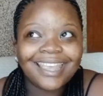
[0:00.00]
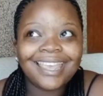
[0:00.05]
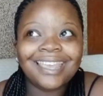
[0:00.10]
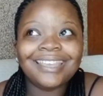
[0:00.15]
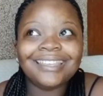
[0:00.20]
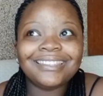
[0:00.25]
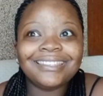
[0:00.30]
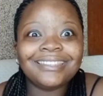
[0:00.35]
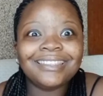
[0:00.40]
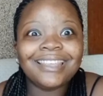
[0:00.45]

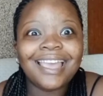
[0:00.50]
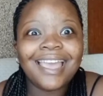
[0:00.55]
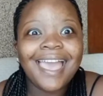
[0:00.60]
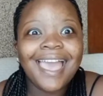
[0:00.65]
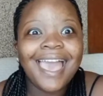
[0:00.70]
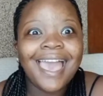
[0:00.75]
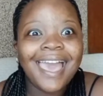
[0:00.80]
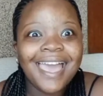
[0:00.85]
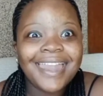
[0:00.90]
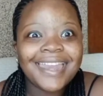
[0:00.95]
is
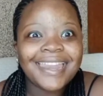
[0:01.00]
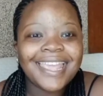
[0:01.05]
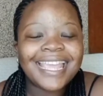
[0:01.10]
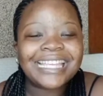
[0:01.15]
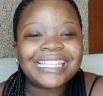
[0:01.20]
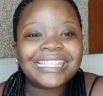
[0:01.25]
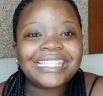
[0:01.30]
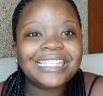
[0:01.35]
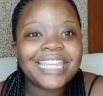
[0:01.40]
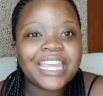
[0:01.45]
an
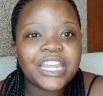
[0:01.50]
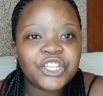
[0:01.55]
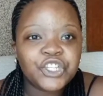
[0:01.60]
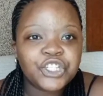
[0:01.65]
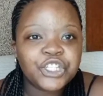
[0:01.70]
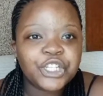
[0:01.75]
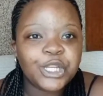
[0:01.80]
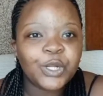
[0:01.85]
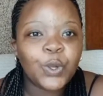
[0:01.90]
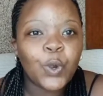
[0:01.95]

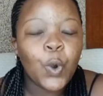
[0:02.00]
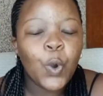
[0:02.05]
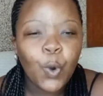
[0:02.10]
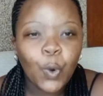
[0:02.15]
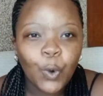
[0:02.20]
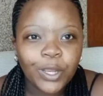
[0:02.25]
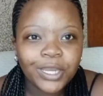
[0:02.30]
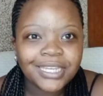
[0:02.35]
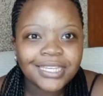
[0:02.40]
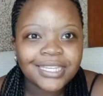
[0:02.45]
extension
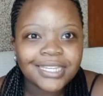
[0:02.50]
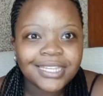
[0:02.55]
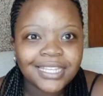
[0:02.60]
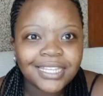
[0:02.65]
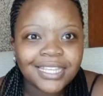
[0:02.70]
cord.